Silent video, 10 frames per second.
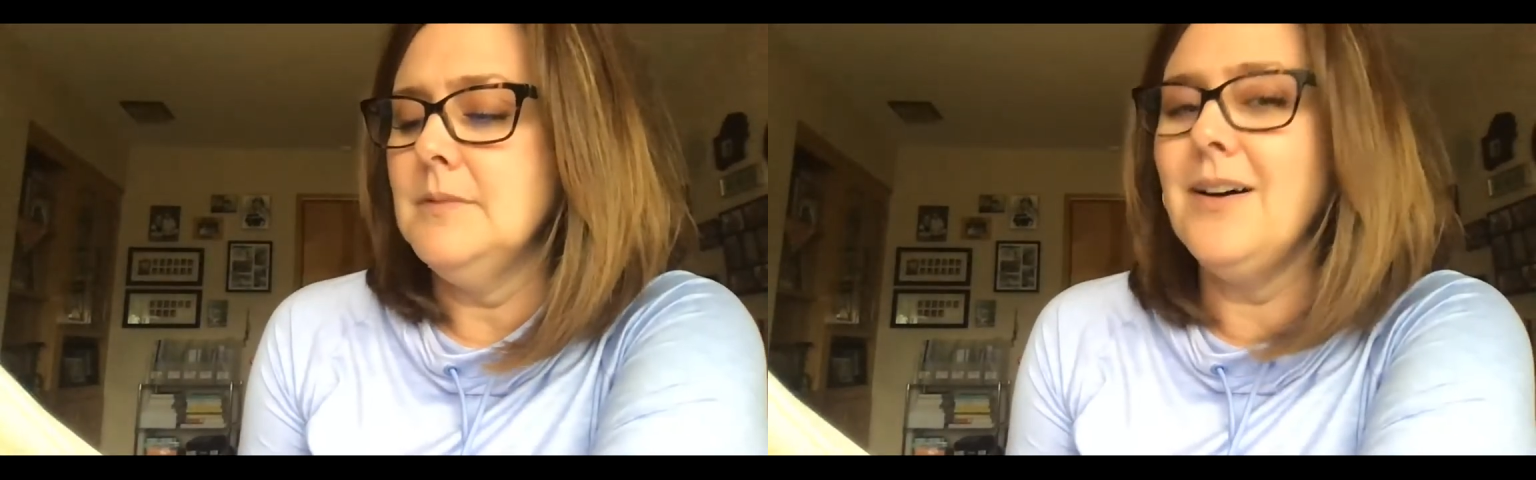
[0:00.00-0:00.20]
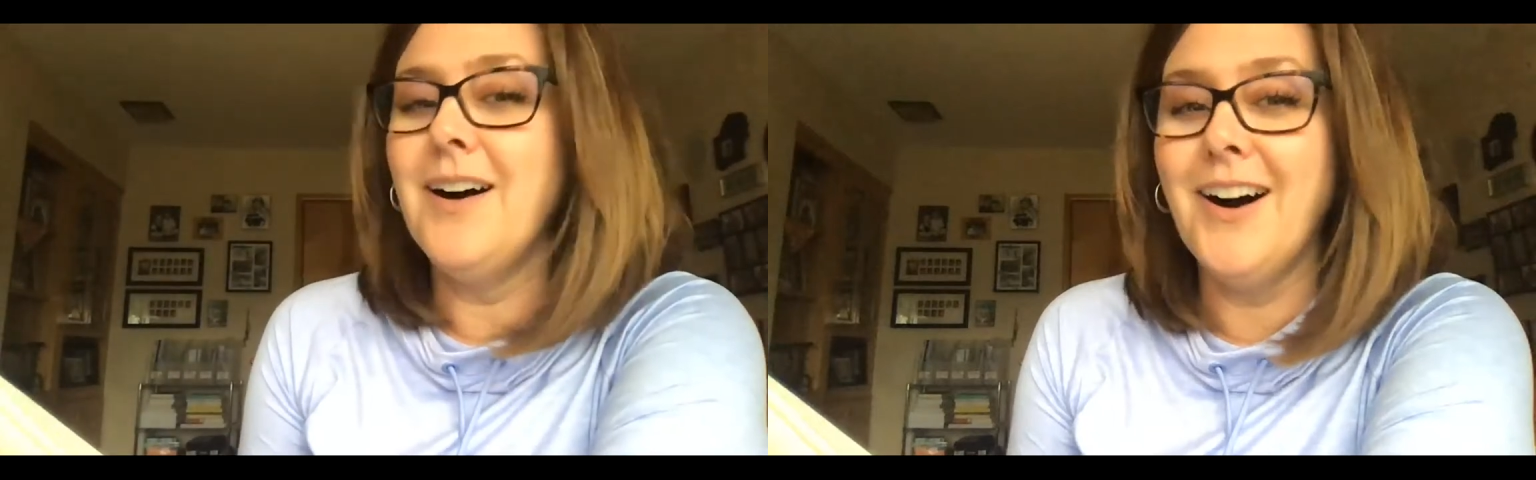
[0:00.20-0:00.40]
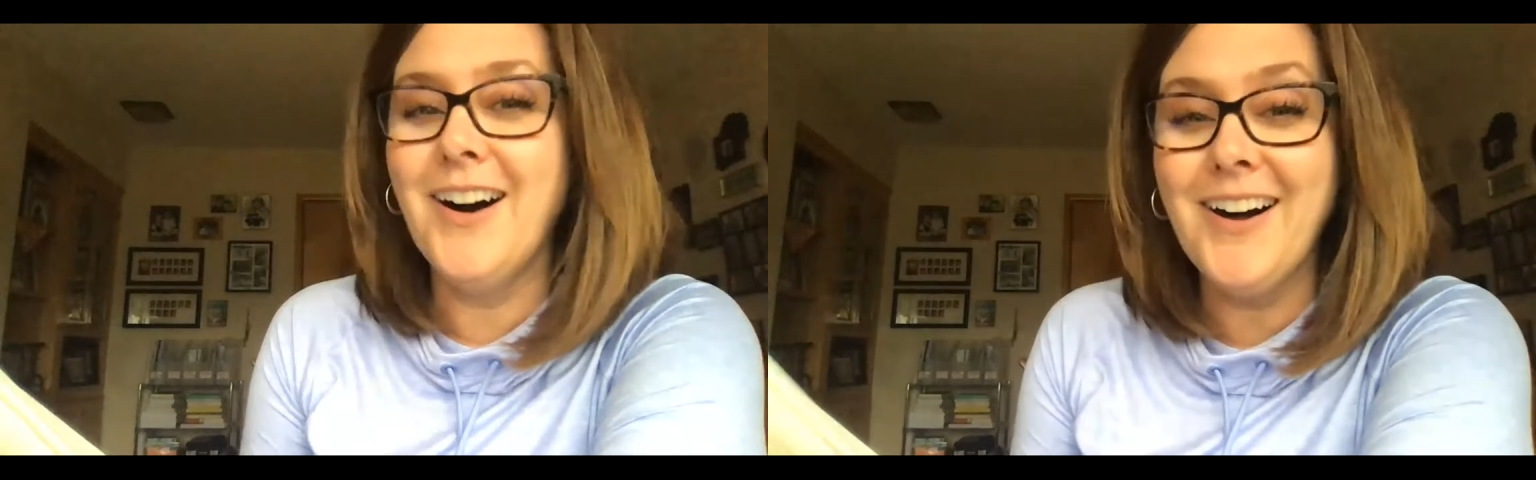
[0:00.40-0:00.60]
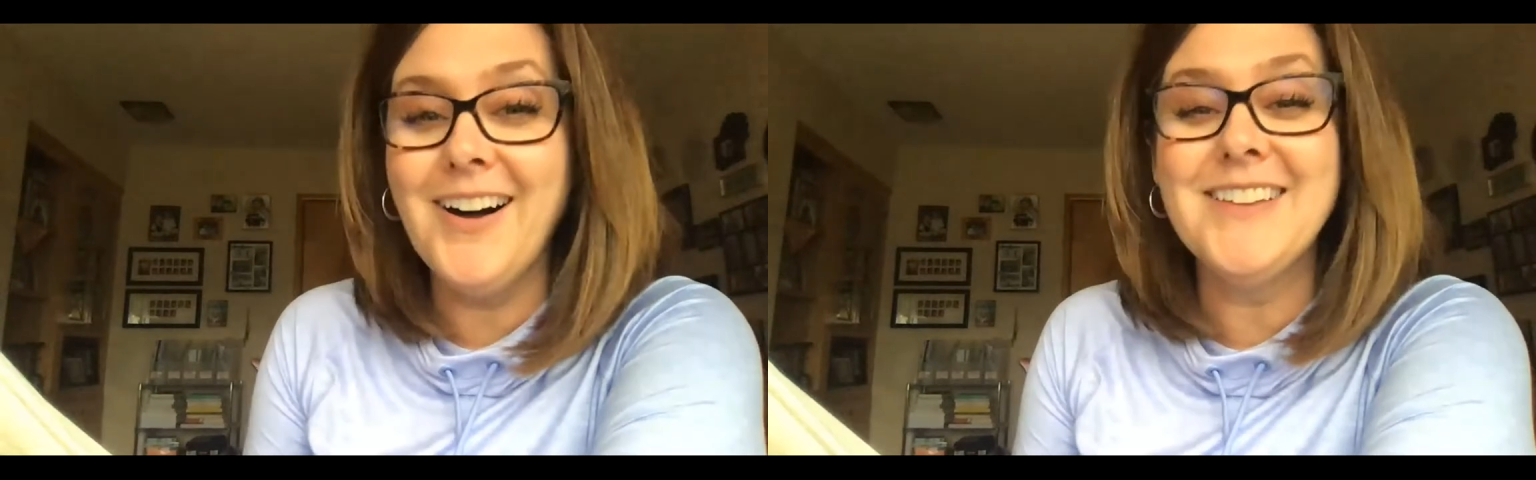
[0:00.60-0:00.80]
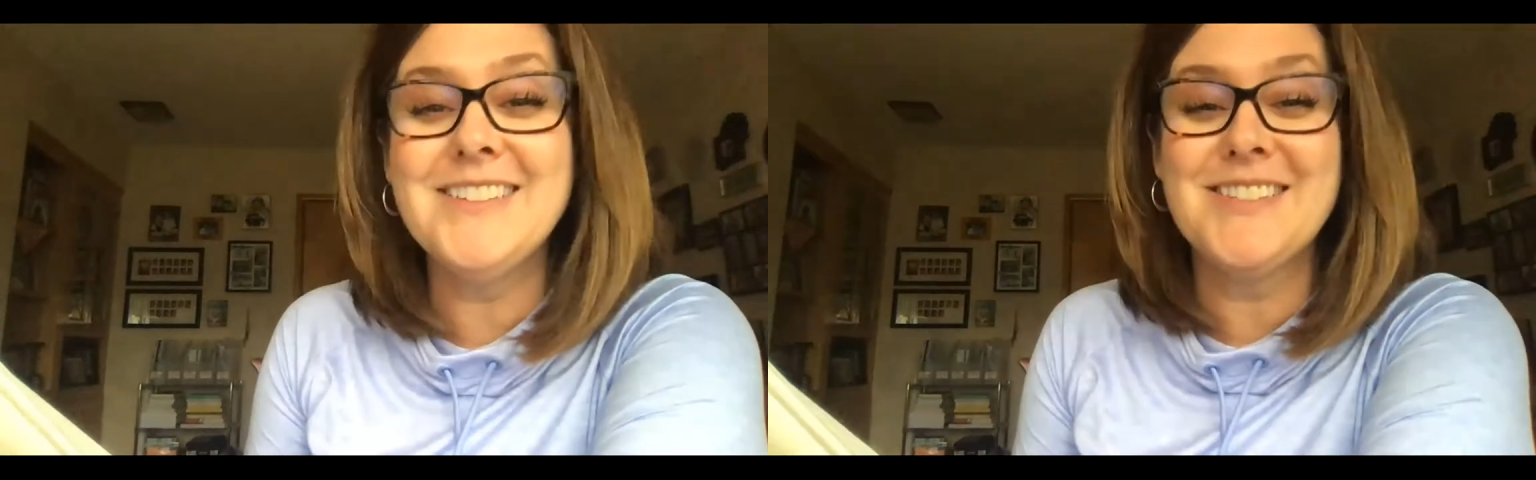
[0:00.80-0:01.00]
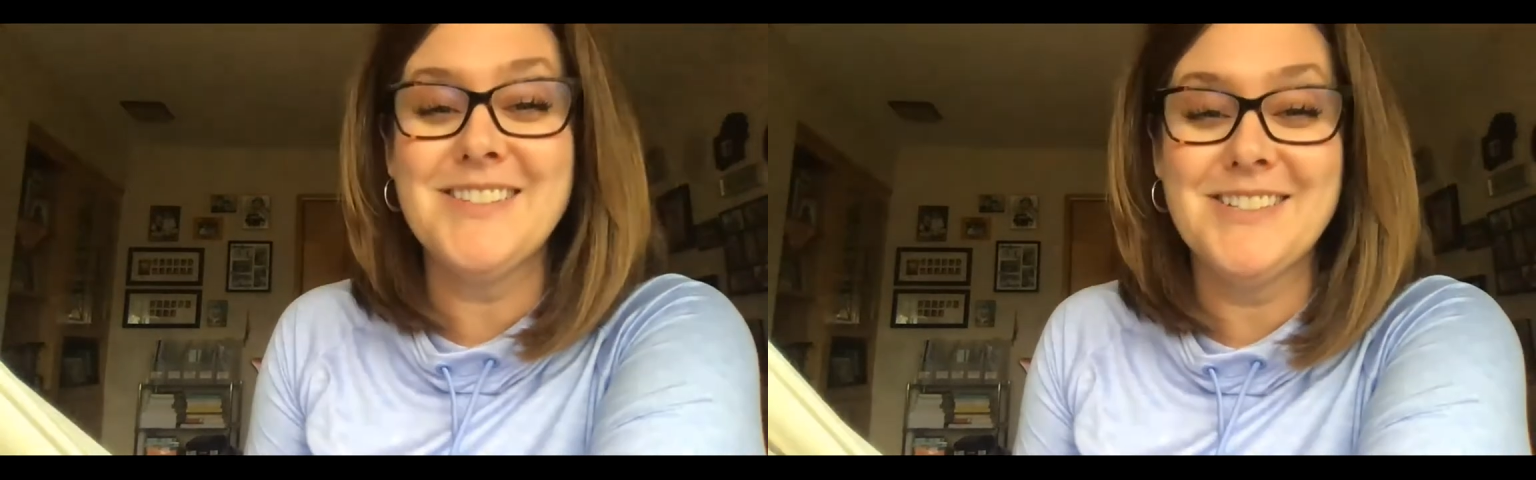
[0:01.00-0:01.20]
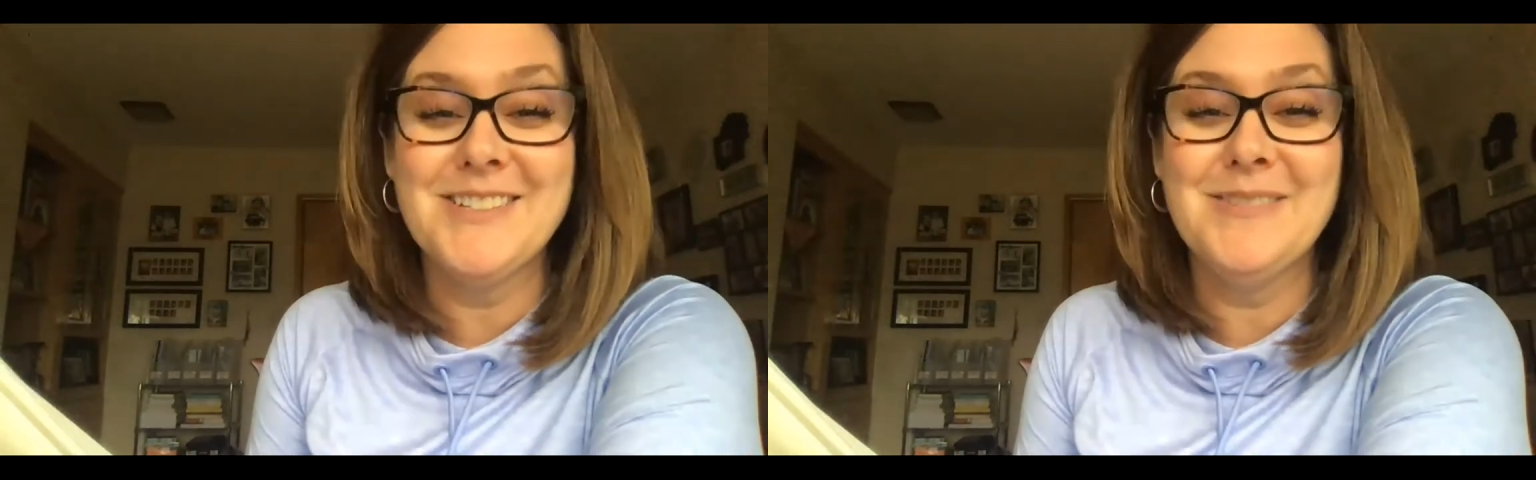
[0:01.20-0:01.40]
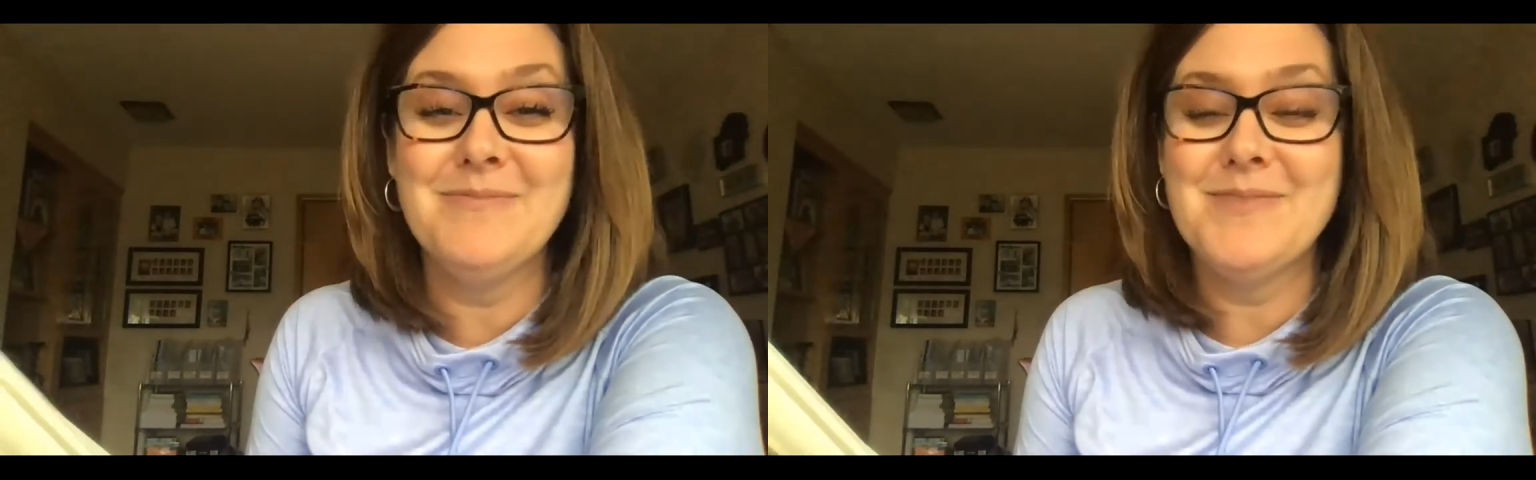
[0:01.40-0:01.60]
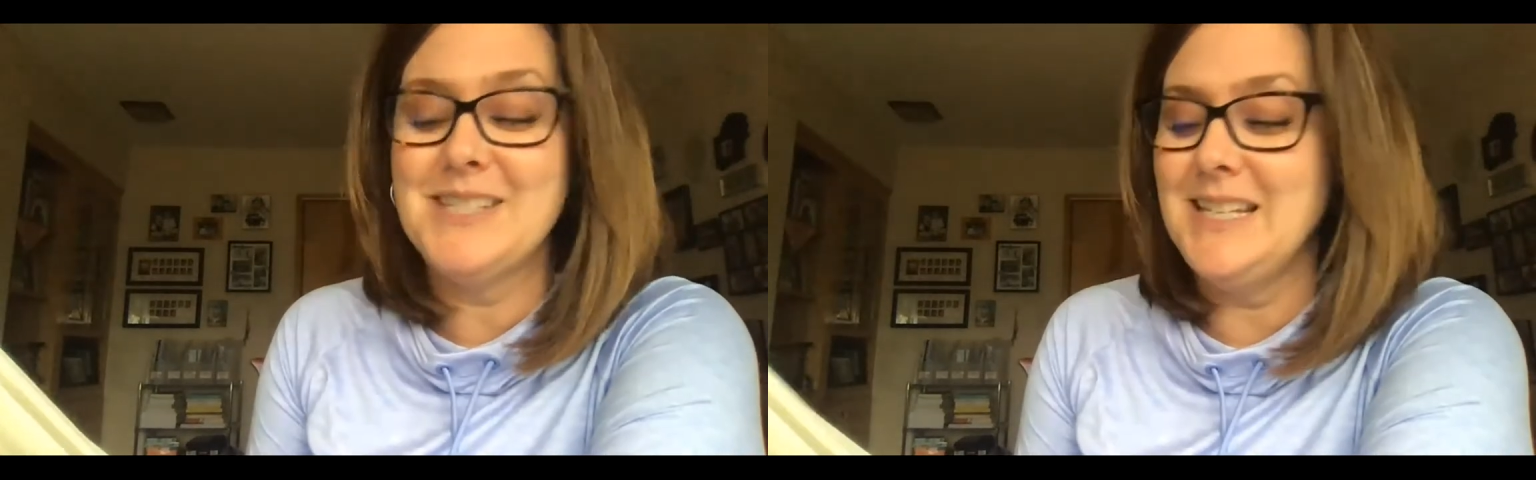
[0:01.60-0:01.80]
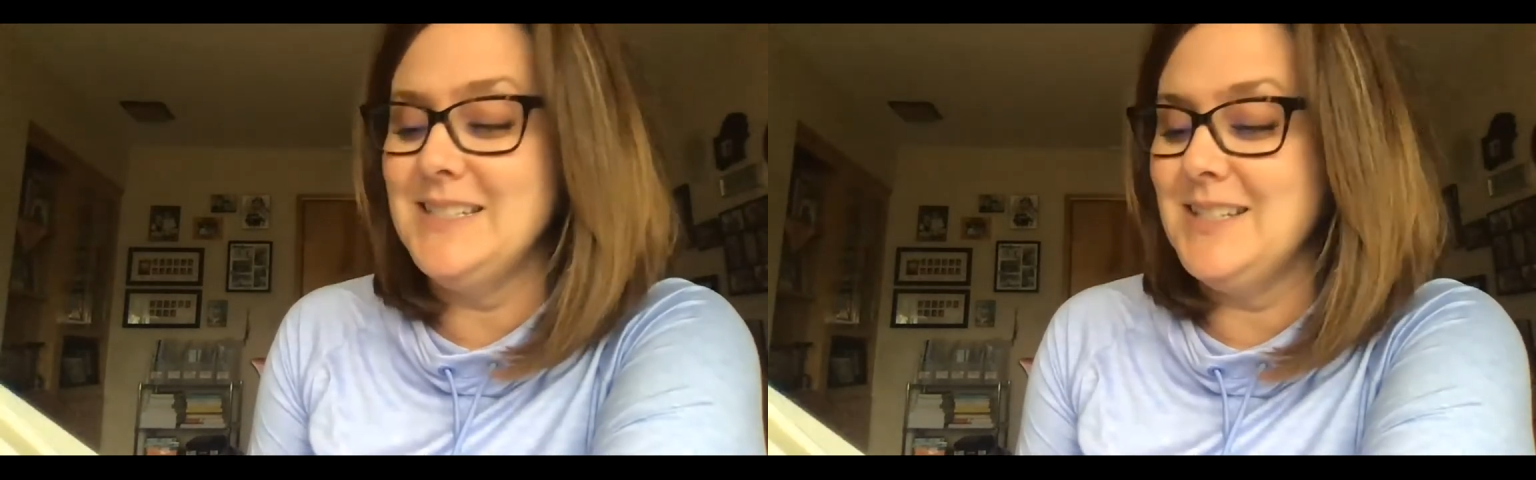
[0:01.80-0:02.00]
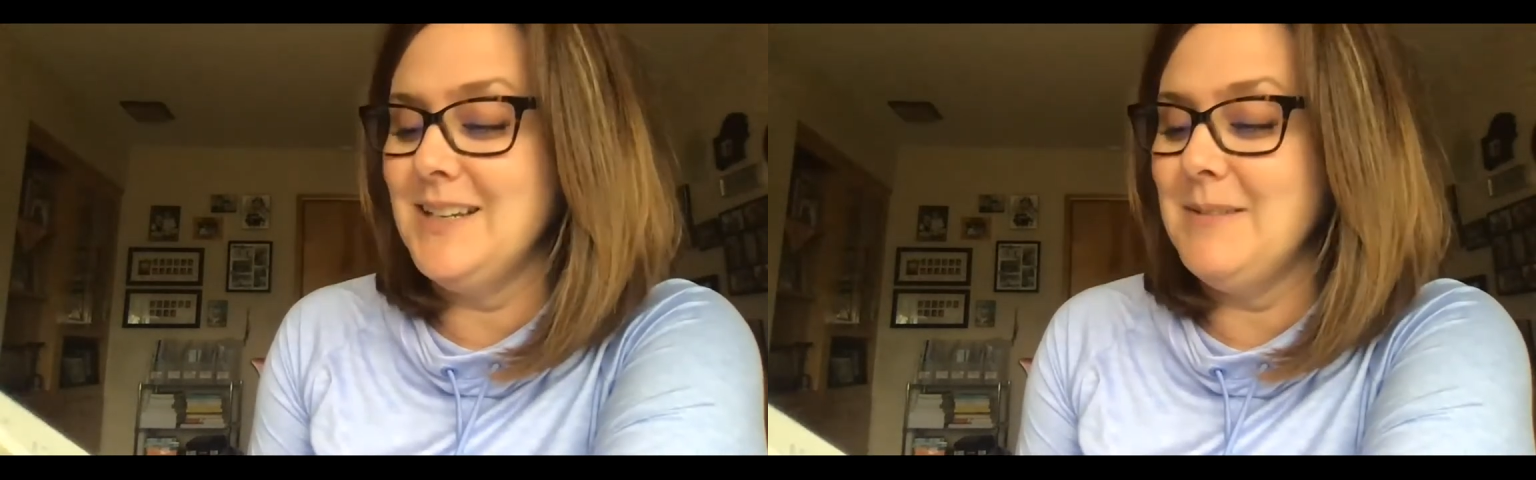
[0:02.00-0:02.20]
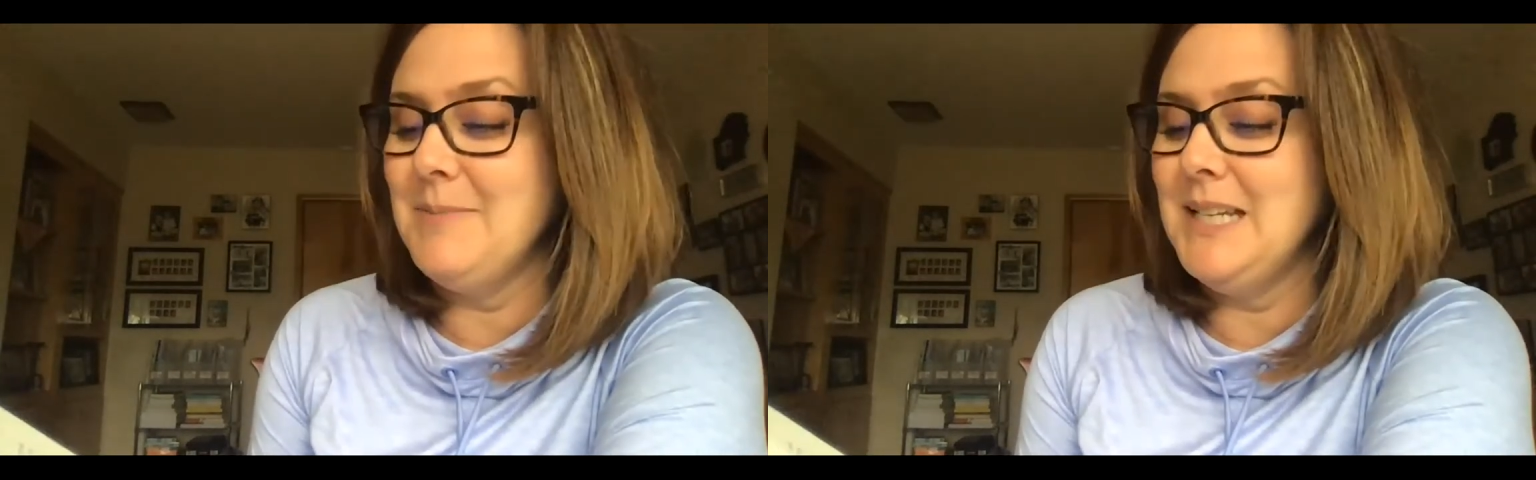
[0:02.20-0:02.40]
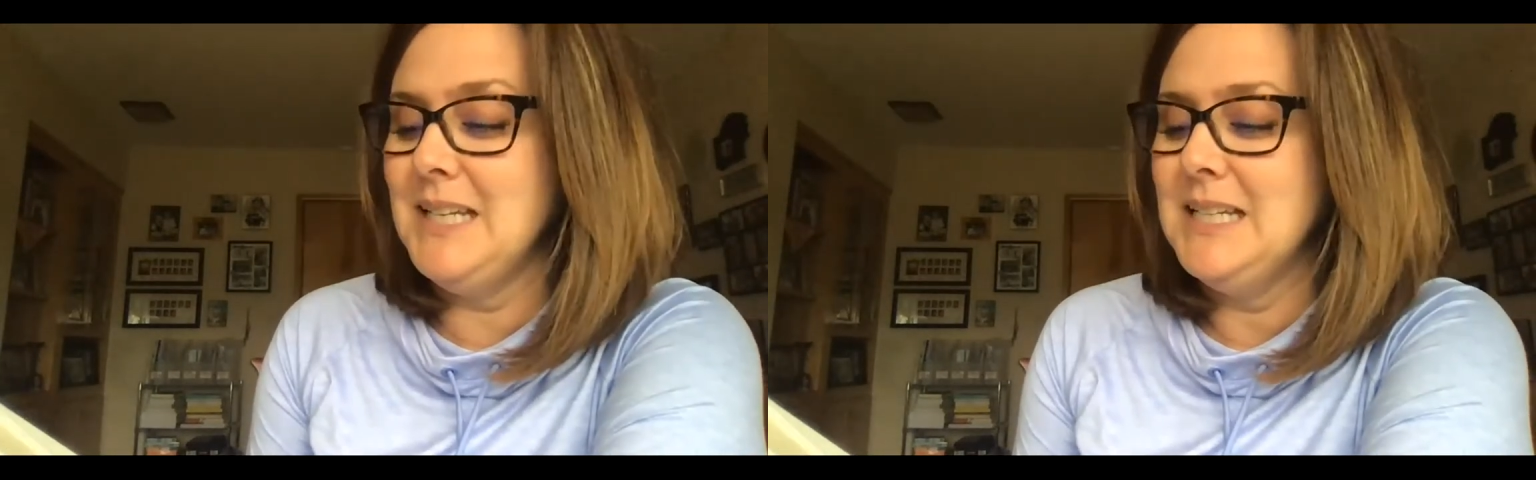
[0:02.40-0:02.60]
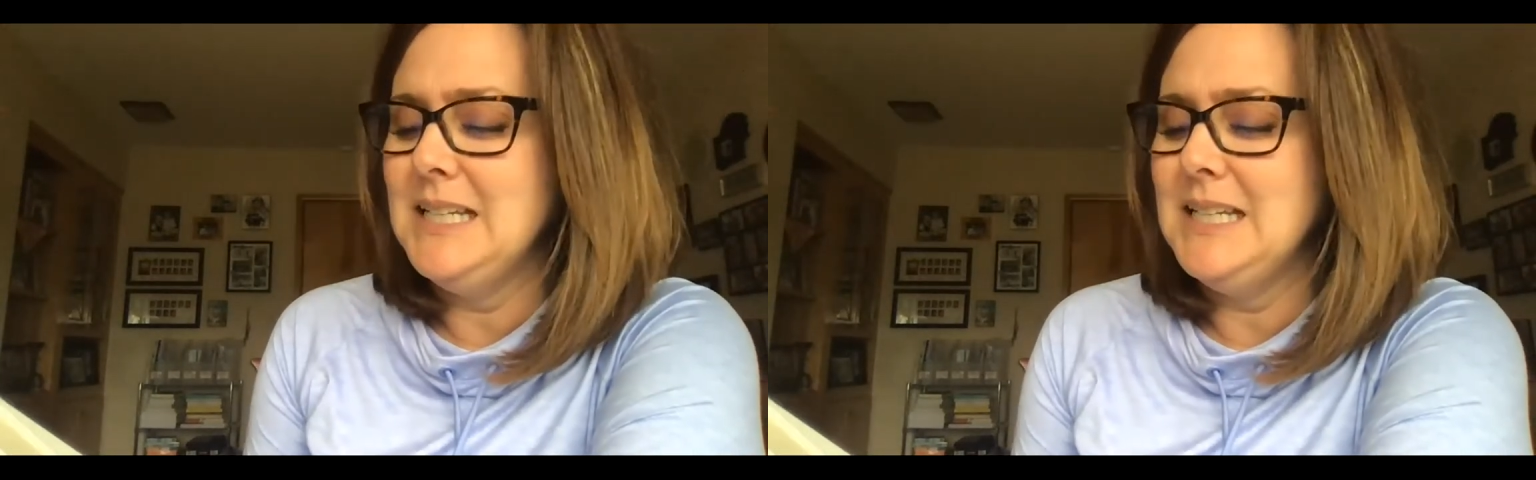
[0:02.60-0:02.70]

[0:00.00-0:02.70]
Awesome, said Tommy.